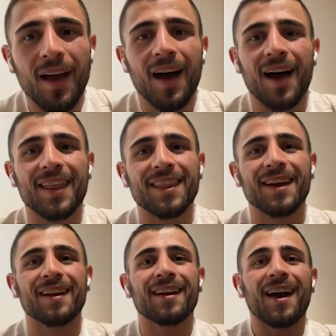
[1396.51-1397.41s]
And
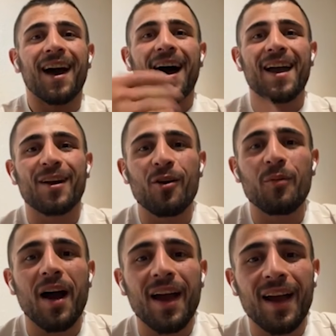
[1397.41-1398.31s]
then
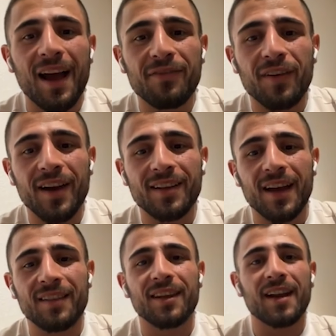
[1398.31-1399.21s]
I fight,
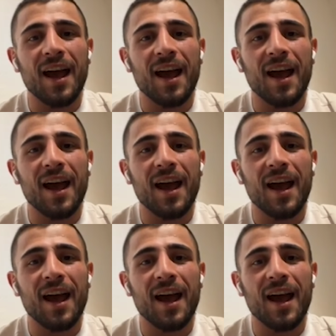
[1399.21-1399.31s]
and